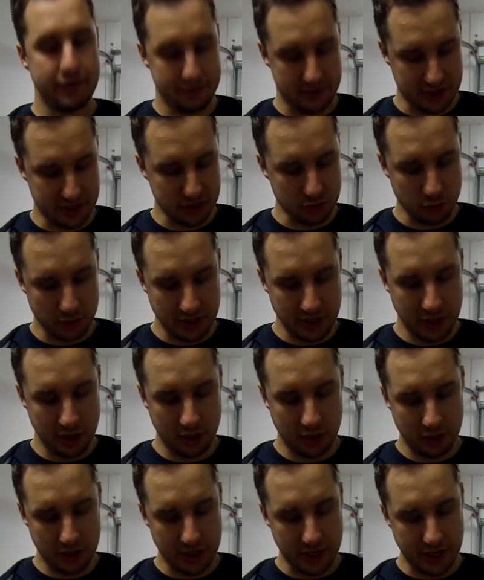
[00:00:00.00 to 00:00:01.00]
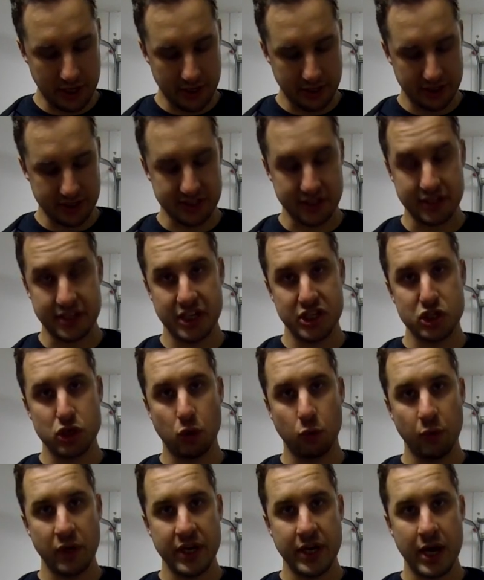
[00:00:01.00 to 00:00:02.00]
This one here is a
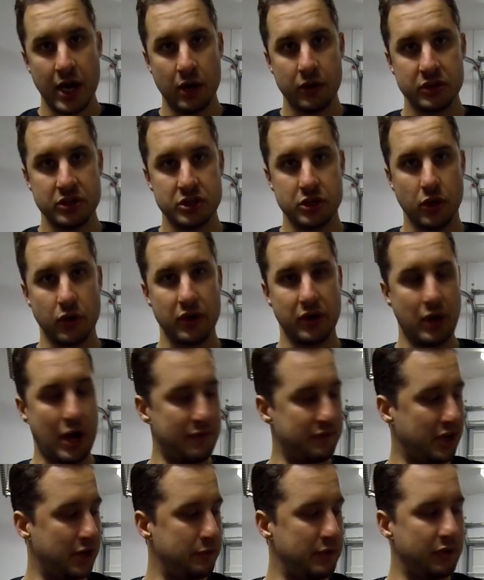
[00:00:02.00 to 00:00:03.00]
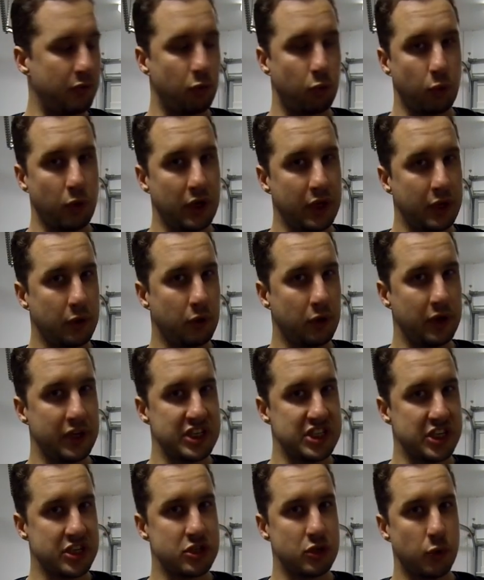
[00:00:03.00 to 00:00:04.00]
digital readout, so I'm going to be really, really
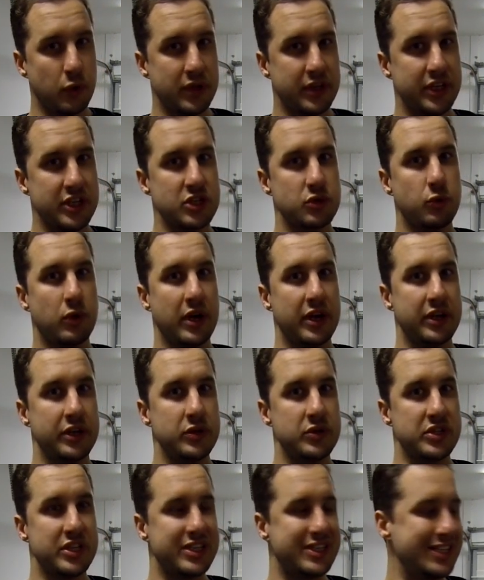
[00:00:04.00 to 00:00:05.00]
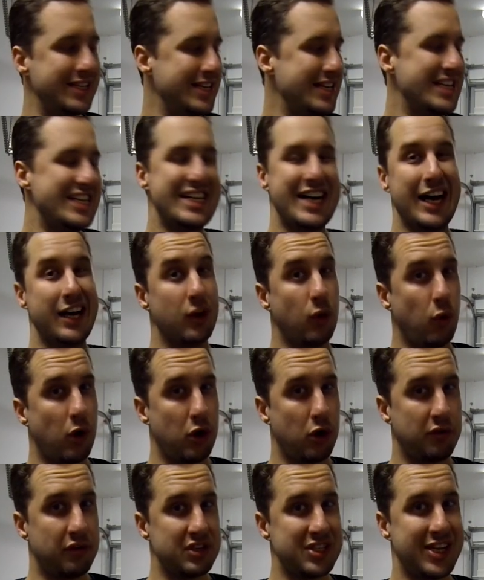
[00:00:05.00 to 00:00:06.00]
gentle with this when I use it. I don't want
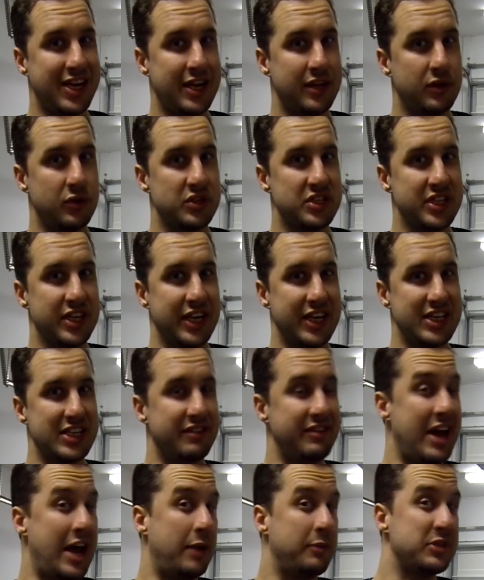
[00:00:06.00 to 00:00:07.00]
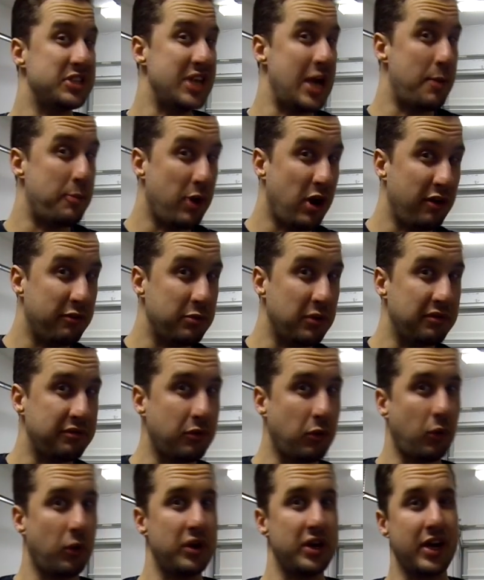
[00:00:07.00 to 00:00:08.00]
to over-tighten those things. I've had them snap off
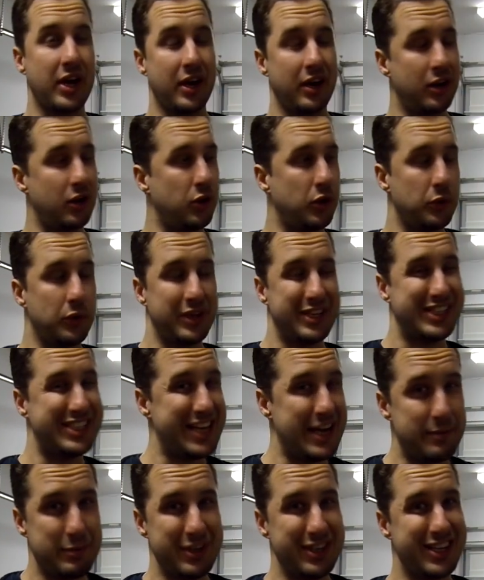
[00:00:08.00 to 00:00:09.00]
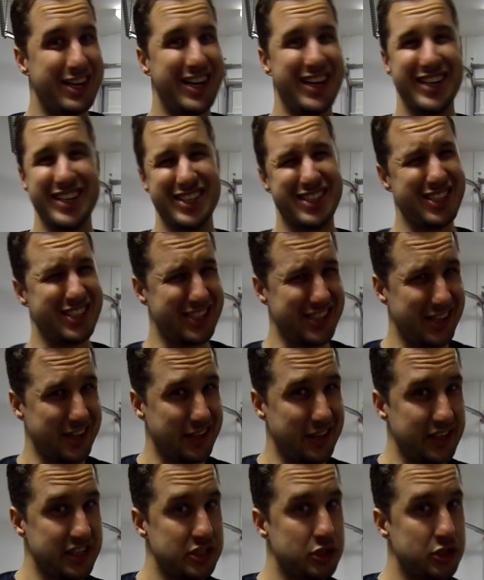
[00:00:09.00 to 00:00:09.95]
before, and you got to go in with the tap and die. It's just ugly.